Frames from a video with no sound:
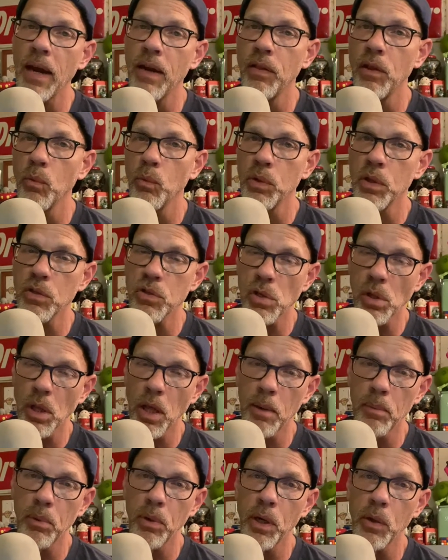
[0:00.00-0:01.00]
And then when the
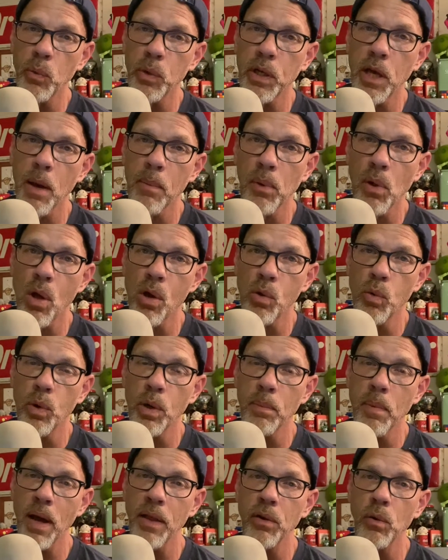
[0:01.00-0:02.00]
celebrity would come along and want
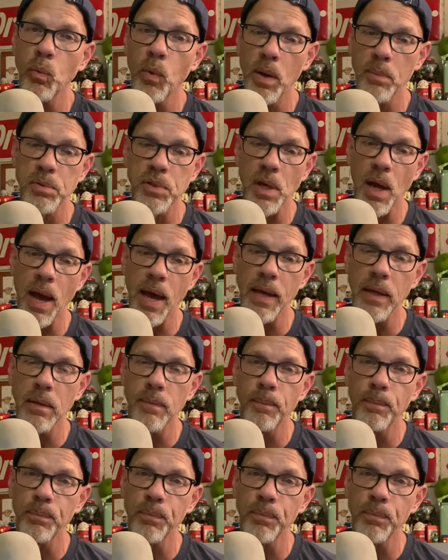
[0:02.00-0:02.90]
to buy their website,